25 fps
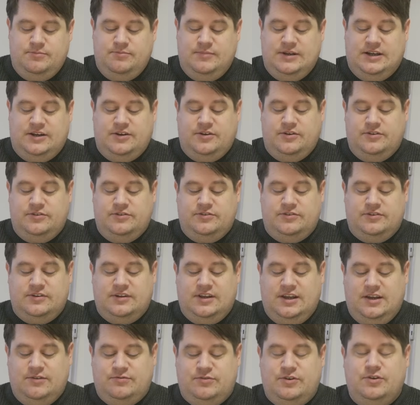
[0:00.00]
Because
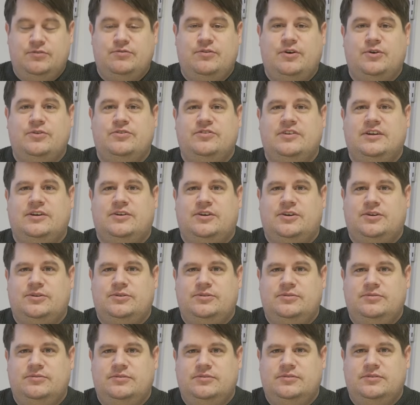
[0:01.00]
if you vote
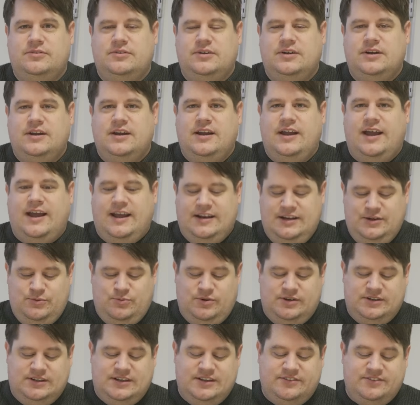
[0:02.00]
zero,
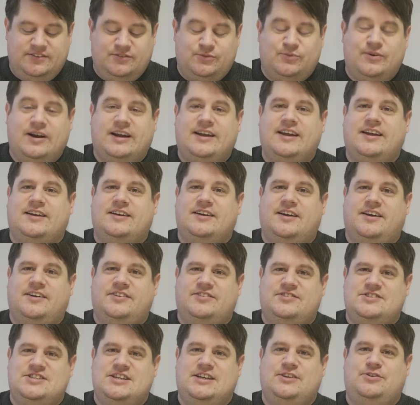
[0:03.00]
anyone can
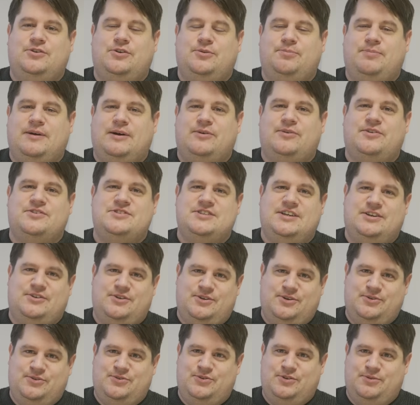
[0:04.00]
recognize g to the power
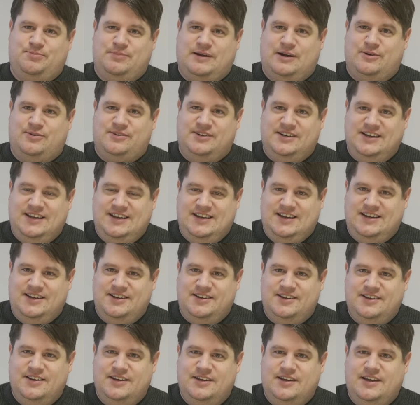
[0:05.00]
zero to the power
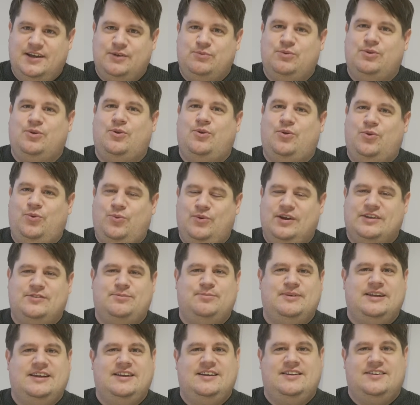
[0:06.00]
e. It will always
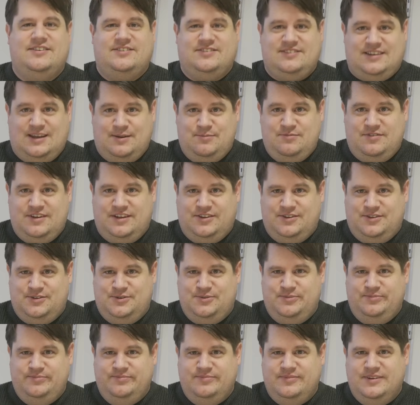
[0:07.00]
be the same
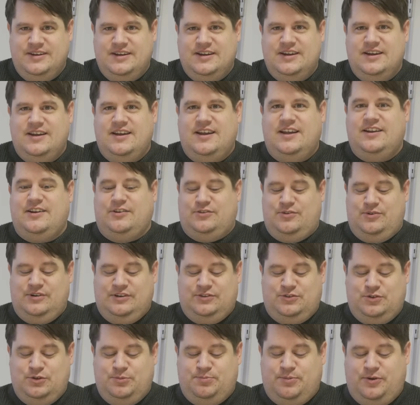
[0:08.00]
value there's
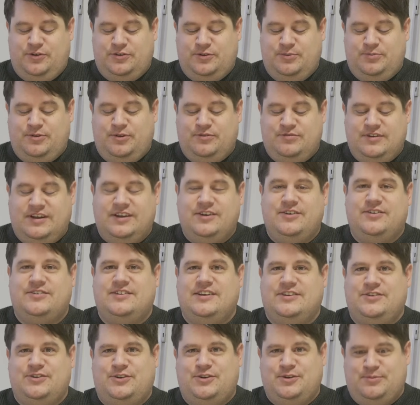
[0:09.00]
only two possible values
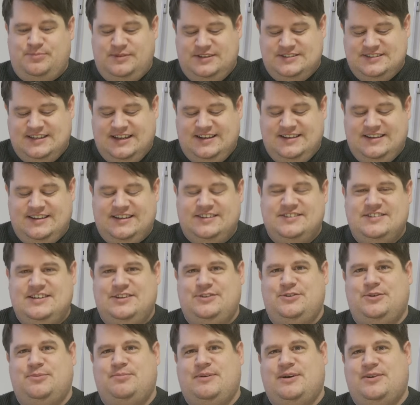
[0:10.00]
that you could be sending,
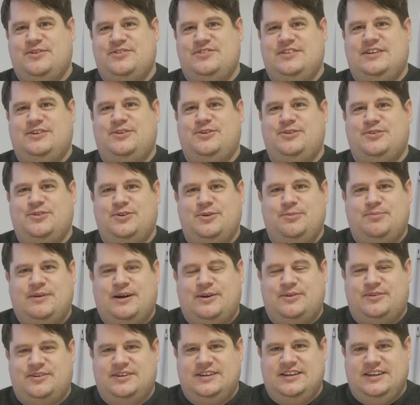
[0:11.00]
g to the power 0 to the
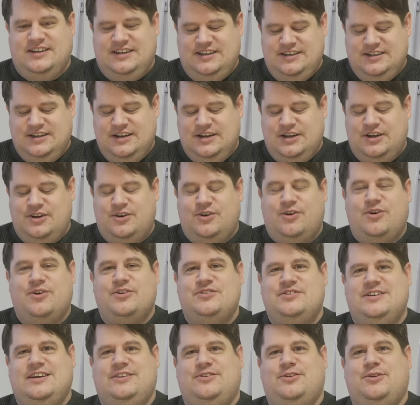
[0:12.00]
power e,
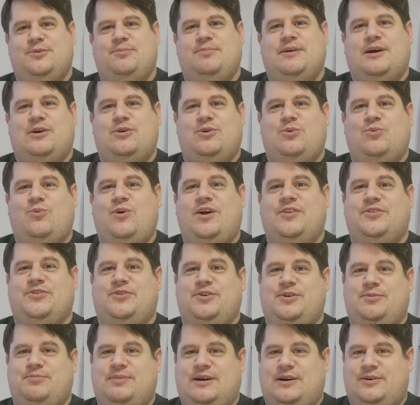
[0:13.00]
or g to the power 1
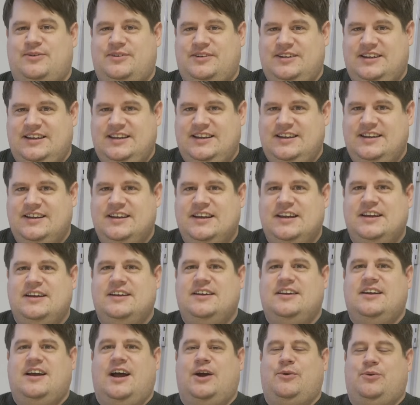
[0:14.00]
to the power e.
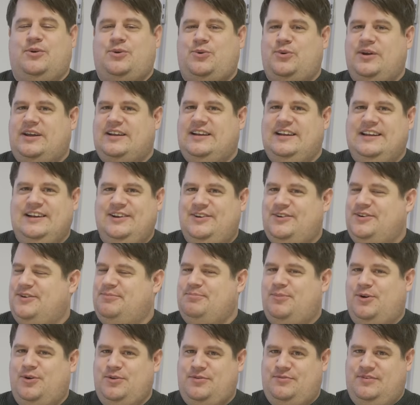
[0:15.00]
I will quickly
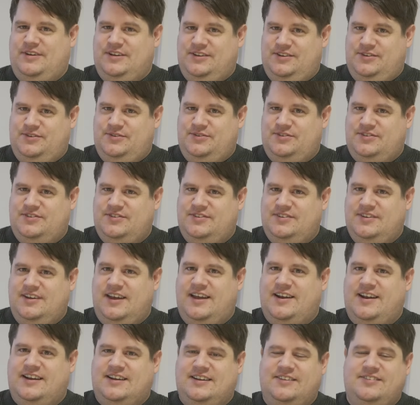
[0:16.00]
learn both values,
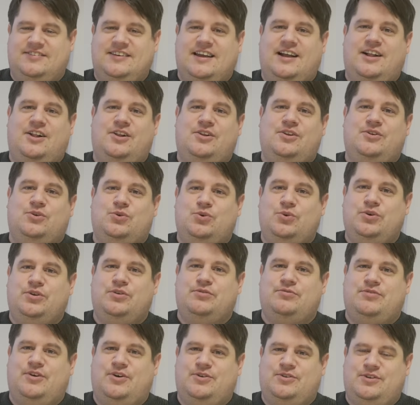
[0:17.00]
and I can tell who
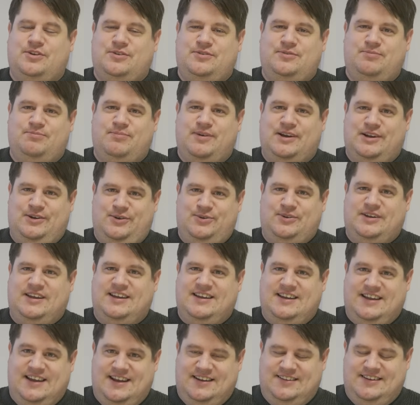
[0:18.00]
you voted by
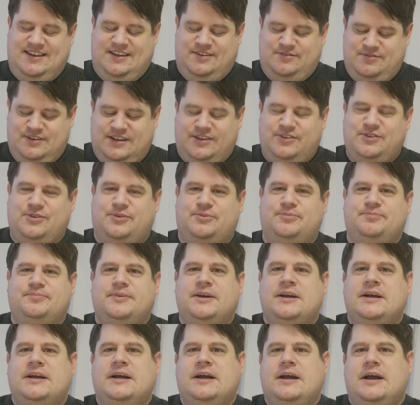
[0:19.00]
looking at that value.
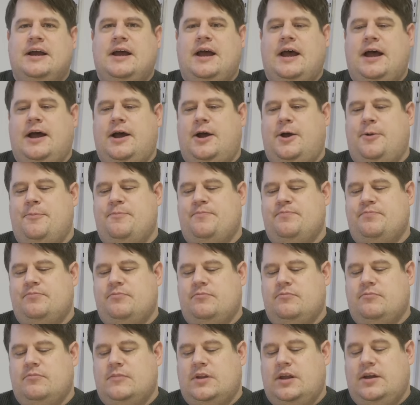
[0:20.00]
Um,
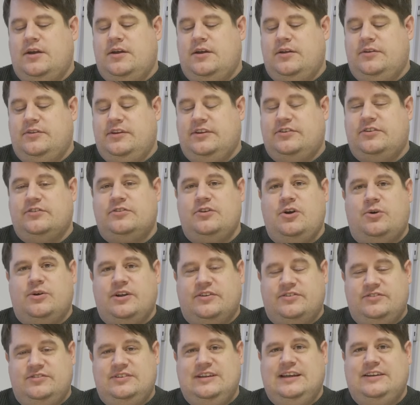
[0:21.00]
this is known
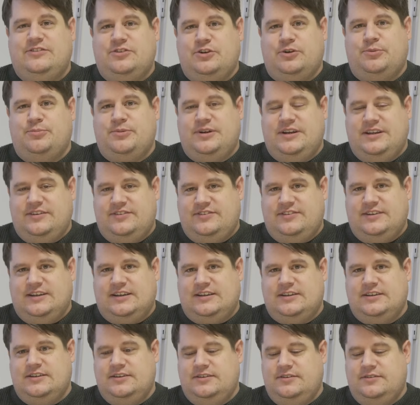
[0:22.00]
as
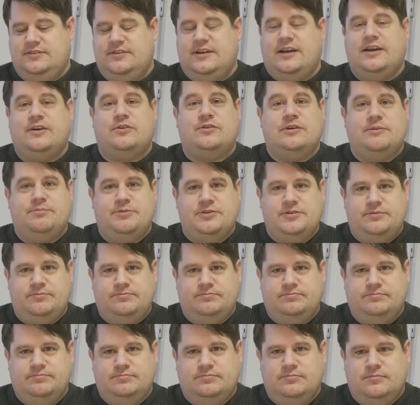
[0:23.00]
deterministic
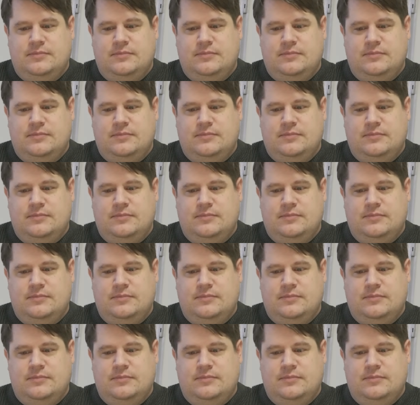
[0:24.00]
encryption.